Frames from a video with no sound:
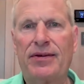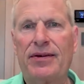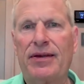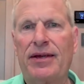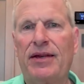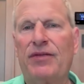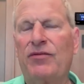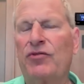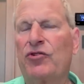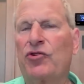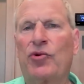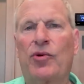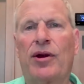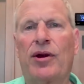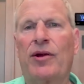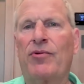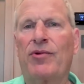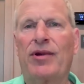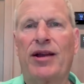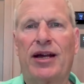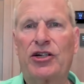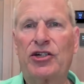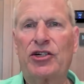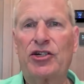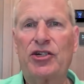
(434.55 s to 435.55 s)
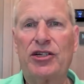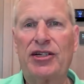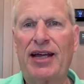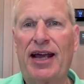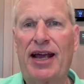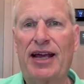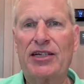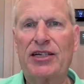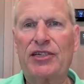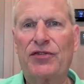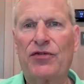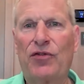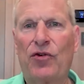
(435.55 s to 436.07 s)
inventory reduction
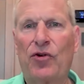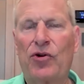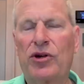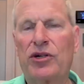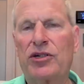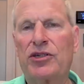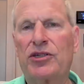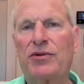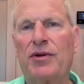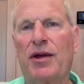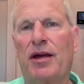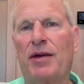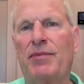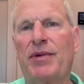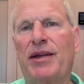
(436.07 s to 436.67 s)
task force, uh,